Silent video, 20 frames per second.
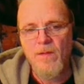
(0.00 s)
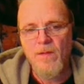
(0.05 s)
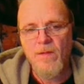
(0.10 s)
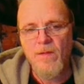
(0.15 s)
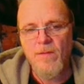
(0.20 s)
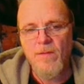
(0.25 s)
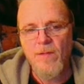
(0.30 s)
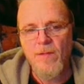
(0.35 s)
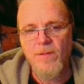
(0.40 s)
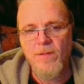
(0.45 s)

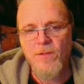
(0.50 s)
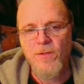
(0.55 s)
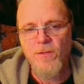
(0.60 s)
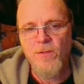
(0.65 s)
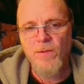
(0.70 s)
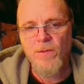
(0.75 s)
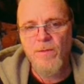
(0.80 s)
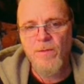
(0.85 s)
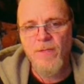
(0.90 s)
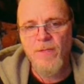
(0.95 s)
Not sure
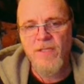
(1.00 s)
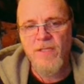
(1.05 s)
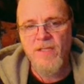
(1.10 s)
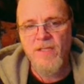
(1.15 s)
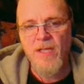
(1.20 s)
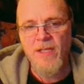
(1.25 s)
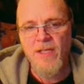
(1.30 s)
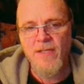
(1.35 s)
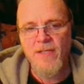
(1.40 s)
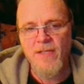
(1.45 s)
what
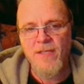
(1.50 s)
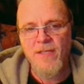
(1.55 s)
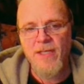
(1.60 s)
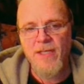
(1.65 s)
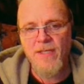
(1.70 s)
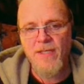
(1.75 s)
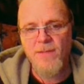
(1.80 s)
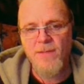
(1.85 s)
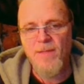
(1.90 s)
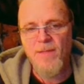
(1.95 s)
reset is. I
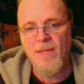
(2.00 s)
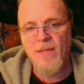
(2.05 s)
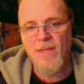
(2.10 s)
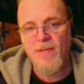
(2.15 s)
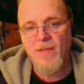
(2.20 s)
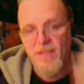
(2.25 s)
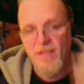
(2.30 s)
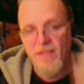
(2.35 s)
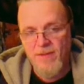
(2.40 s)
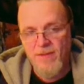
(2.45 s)
guess maybe
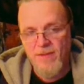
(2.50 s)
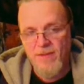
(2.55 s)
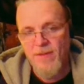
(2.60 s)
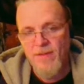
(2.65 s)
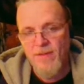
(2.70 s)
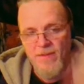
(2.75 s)
it's